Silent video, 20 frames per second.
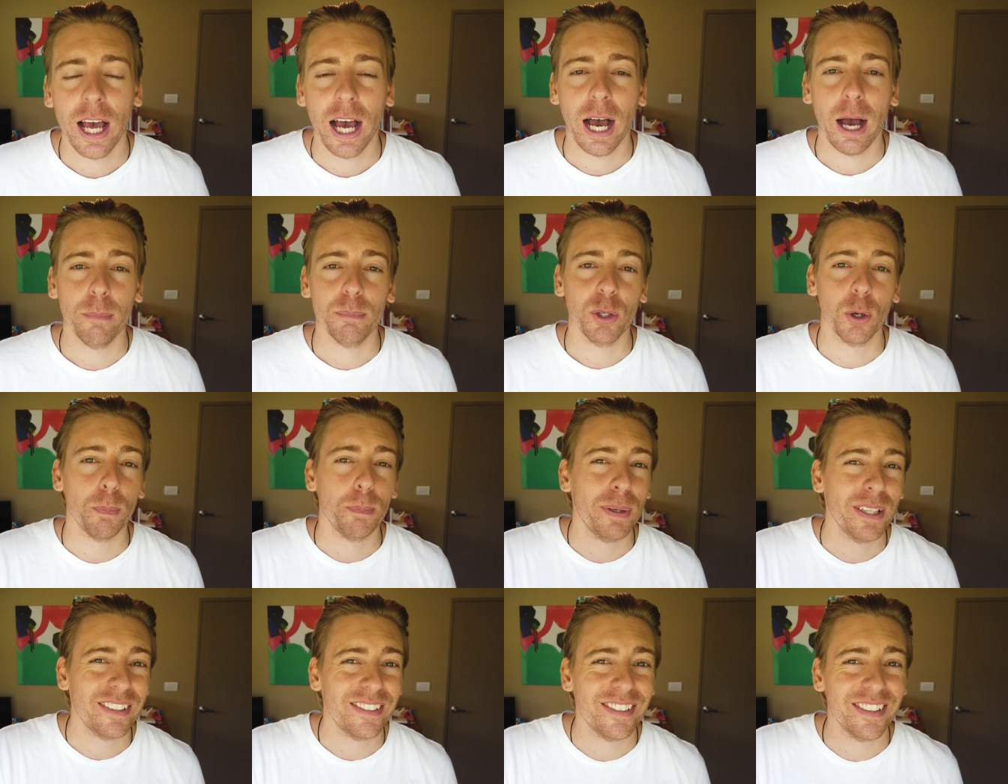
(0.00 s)
um, your
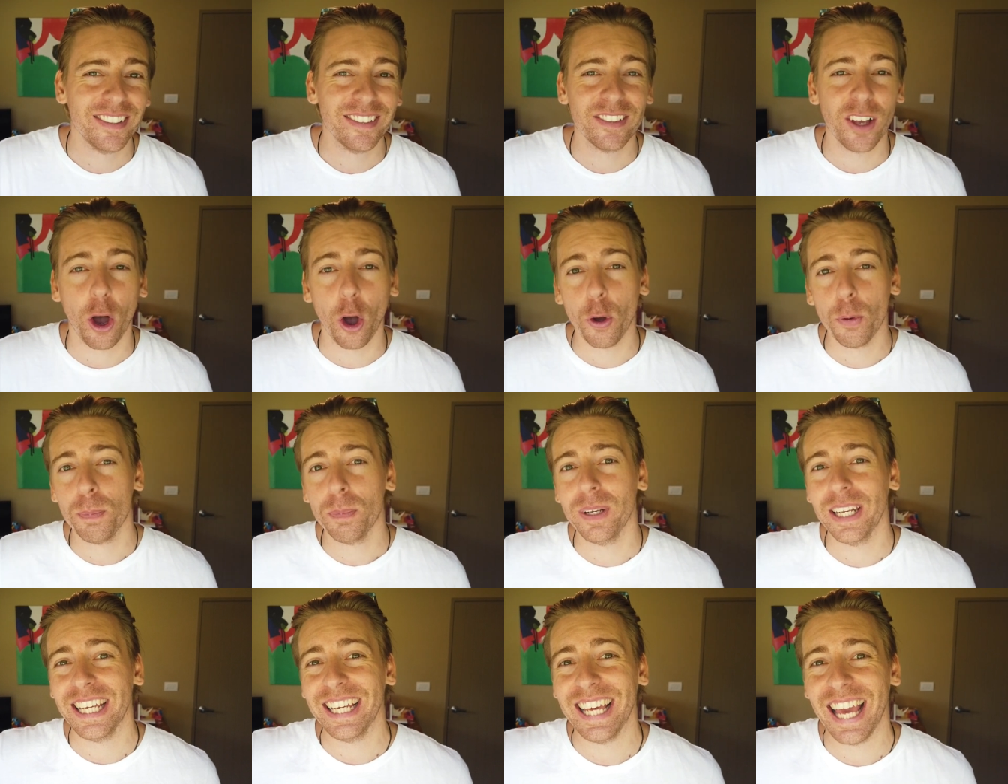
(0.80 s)
business
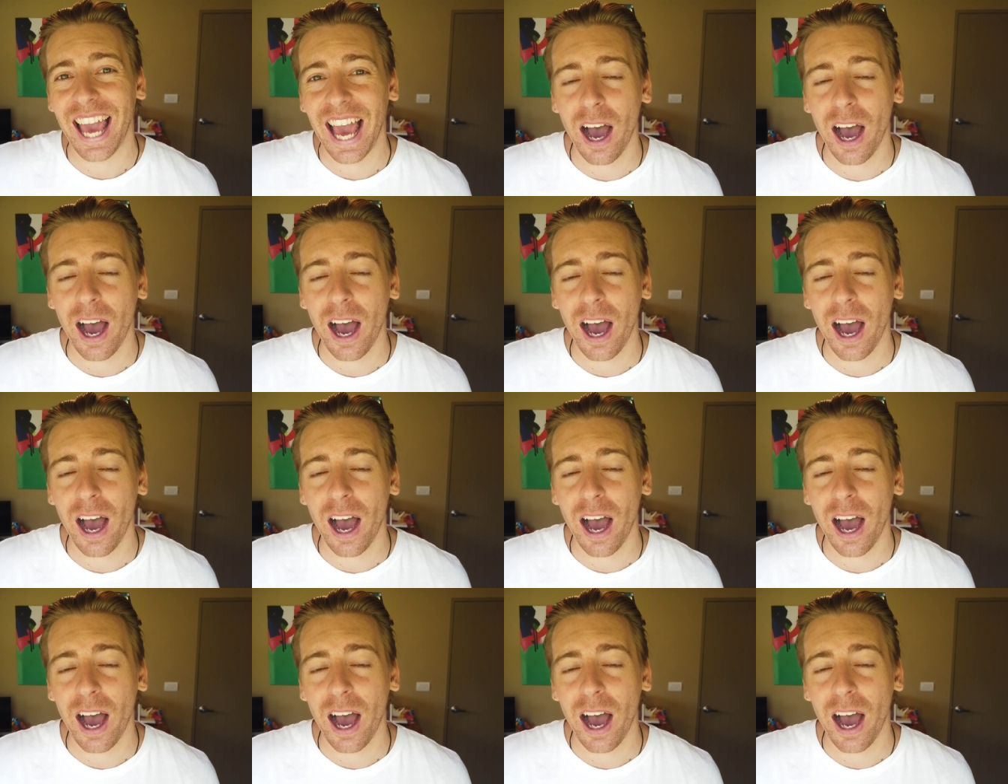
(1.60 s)
opening